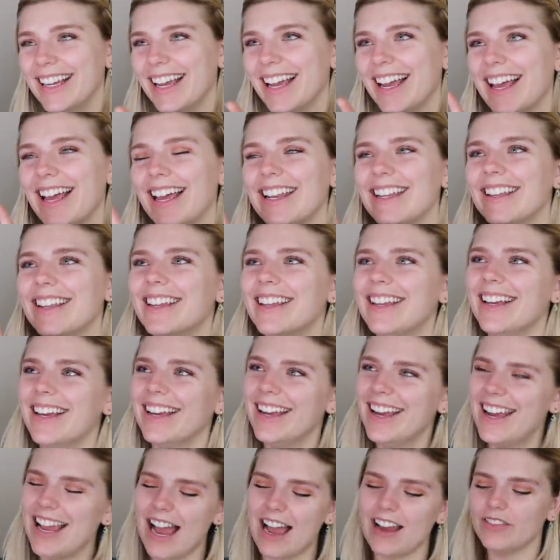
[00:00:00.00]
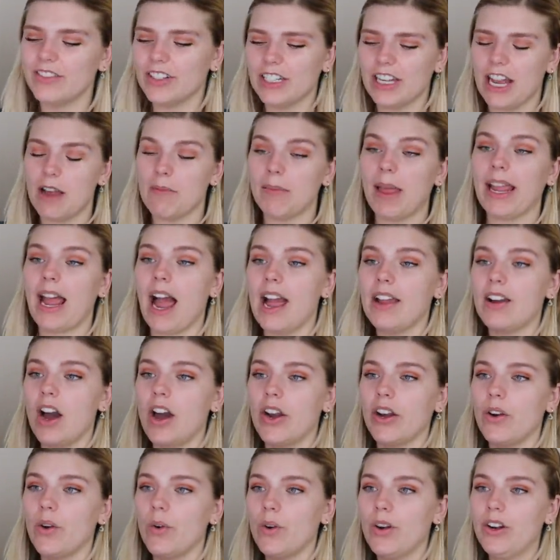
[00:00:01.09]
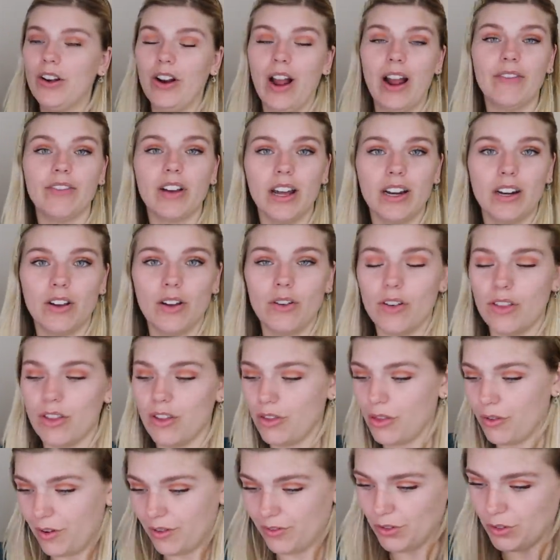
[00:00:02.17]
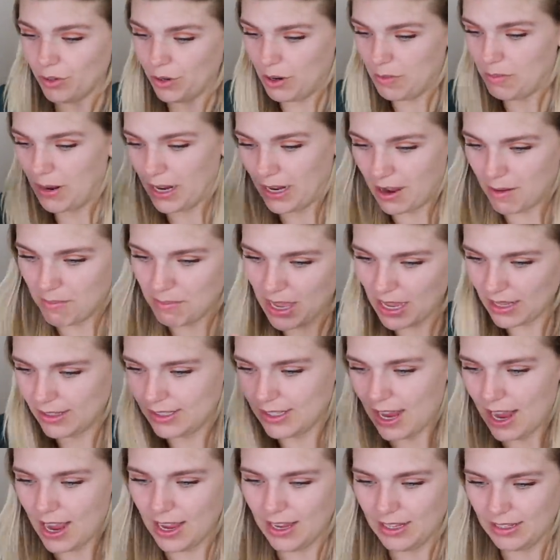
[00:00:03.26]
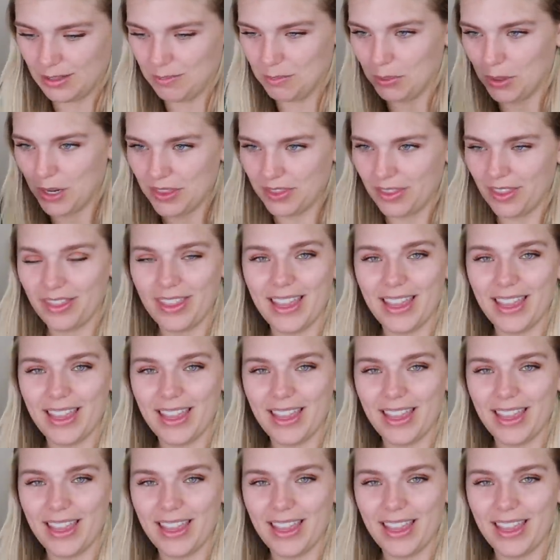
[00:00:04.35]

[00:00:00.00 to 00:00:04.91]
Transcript: and every day I'm like, I got an order, I've got to go to the thrift store and pick up that size and print the